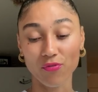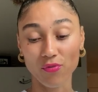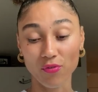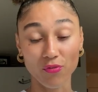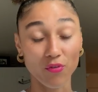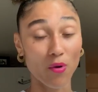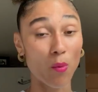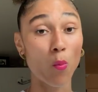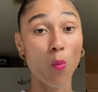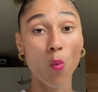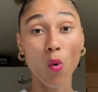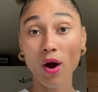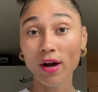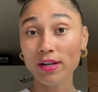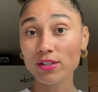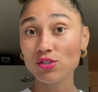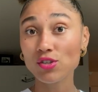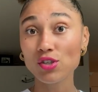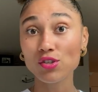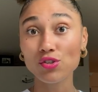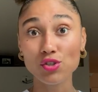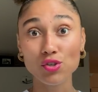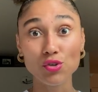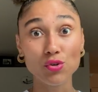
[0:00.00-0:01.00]
from 1
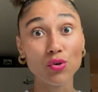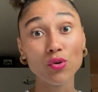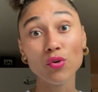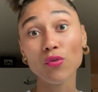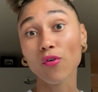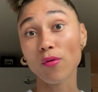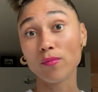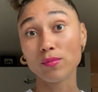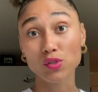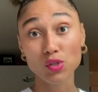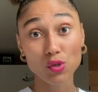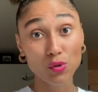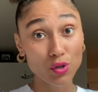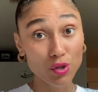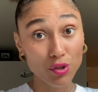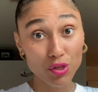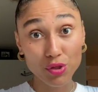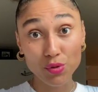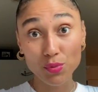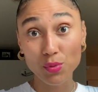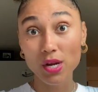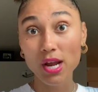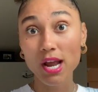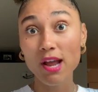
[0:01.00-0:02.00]
to 2, from 2 to
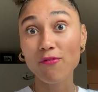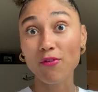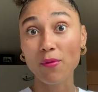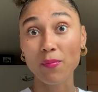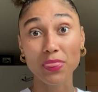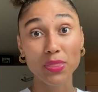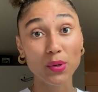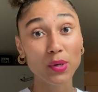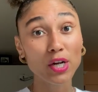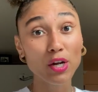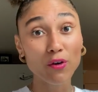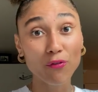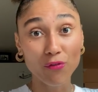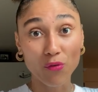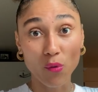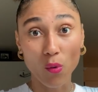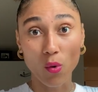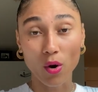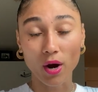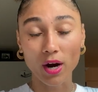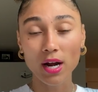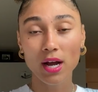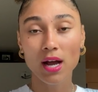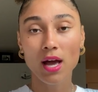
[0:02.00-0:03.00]
3, from 3 to
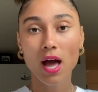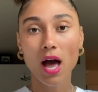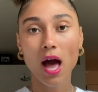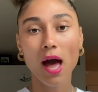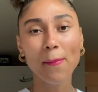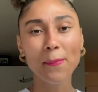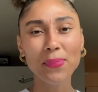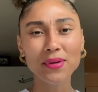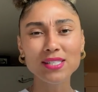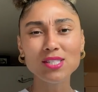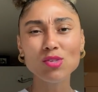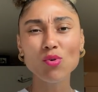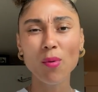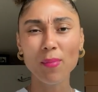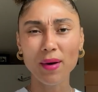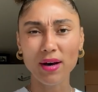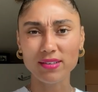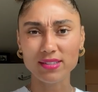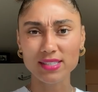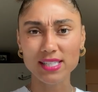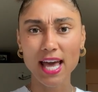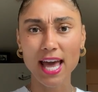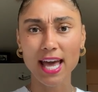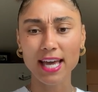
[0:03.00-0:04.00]
4, up until
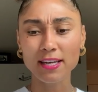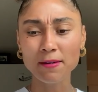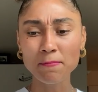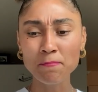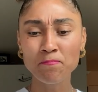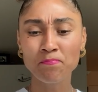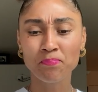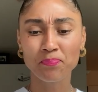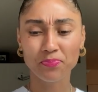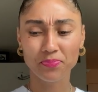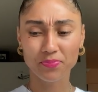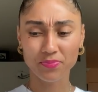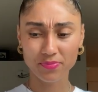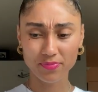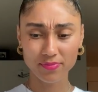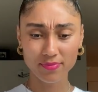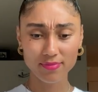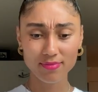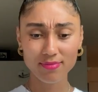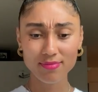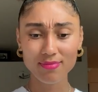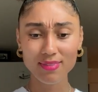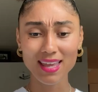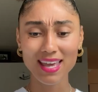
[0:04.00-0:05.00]
about
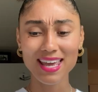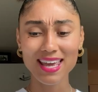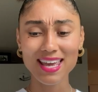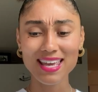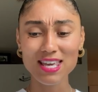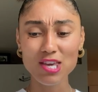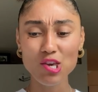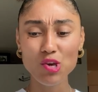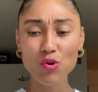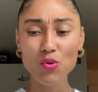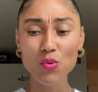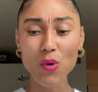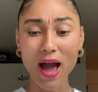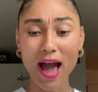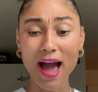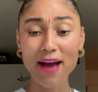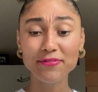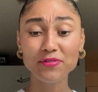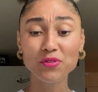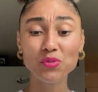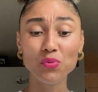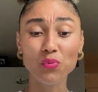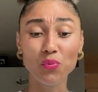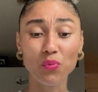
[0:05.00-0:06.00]
10, you
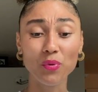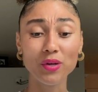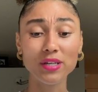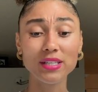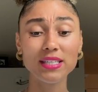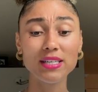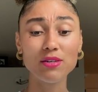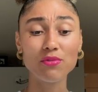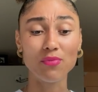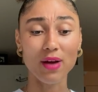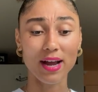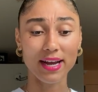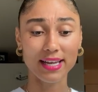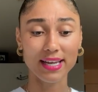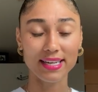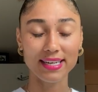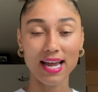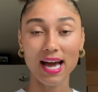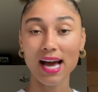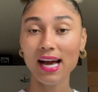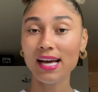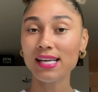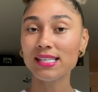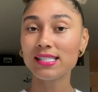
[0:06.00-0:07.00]
have to really
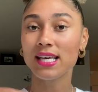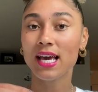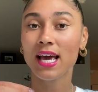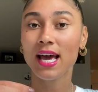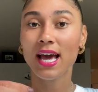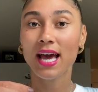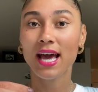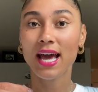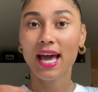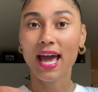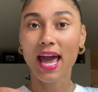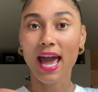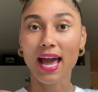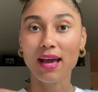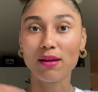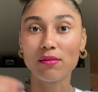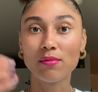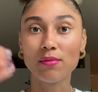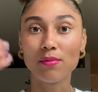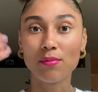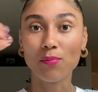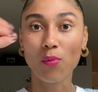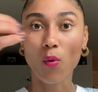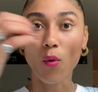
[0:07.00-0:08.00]
recognize
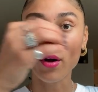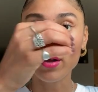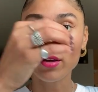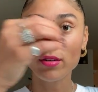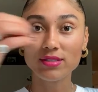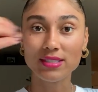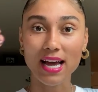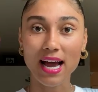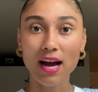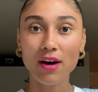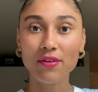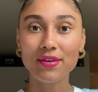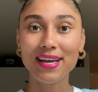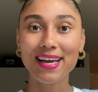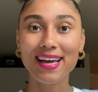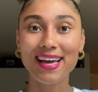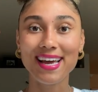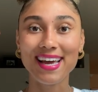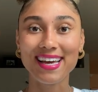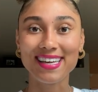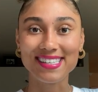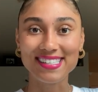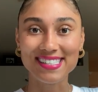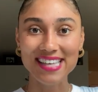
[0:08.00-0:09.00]
and boil down
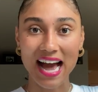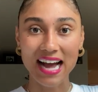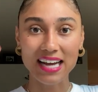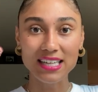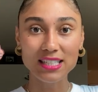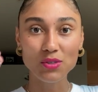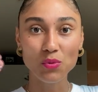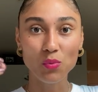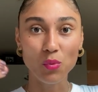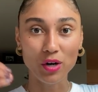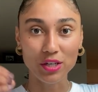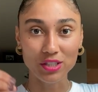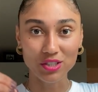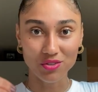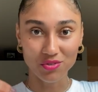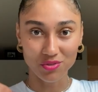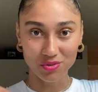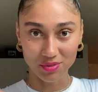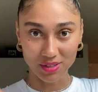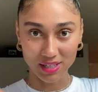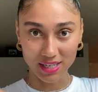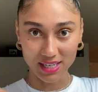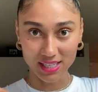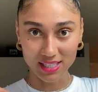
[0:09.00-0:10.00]
exactly what you
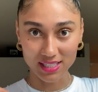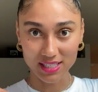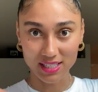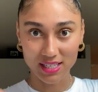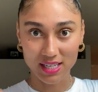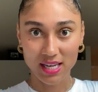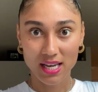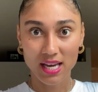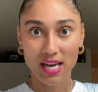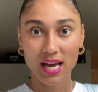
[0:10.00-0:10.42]
need.